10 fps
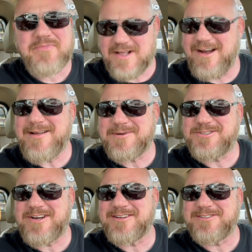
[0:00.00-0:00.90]
And I am a
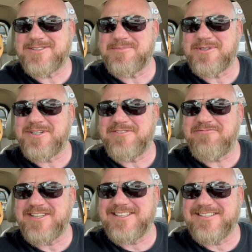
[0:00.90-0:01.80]
chocolate chip cookie
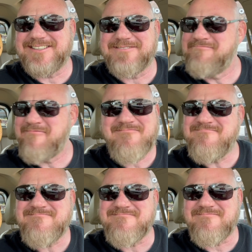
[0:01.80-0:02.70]
fiend.
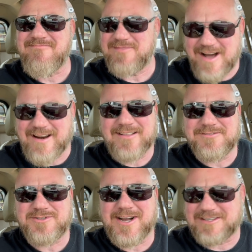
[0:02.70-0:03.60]
God, I
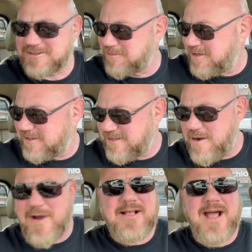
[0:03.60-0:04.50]
love chocolate chip cookies.
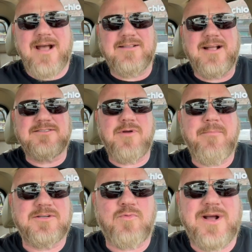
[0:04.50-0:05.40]
Anyway, hey, thanks so
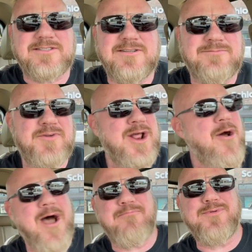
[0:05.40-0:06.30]
much for watching this video.
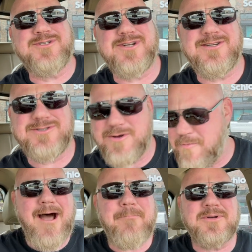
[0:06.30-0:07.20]
I appreciate you.
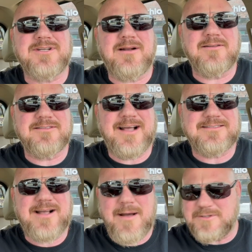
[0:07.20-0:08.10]
I appreciate all the
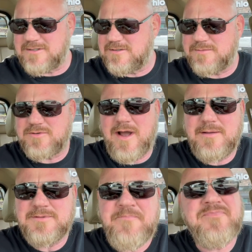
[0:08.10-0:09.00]
likes, comments, and
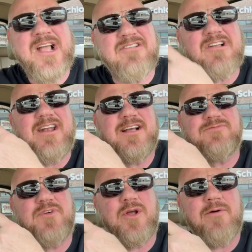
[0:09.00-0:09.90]
subscribes. Hit that next
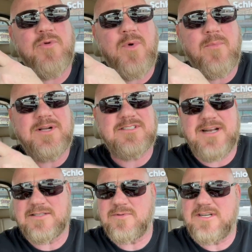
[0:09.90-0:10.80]
video if you want to watch the
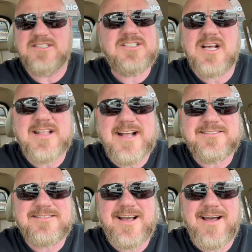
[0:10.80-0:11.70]
next one. And until next
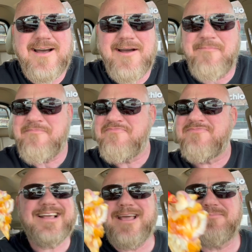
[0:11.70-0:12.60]
time,
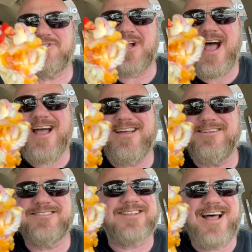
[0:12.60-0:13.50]
keep
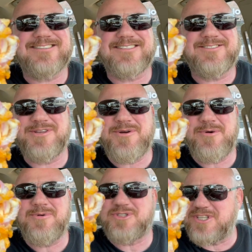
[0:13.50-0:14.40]
trying Schlotzsky's
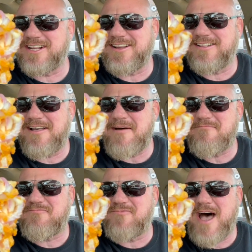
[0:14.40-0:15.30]
new Chicken
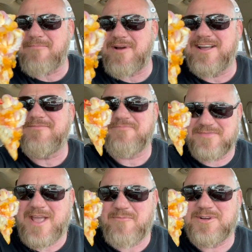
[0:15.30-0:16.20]
Club flatbread,
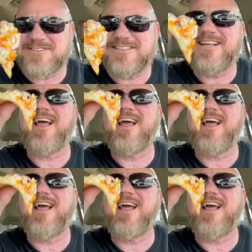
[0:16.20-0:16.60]
and we'll see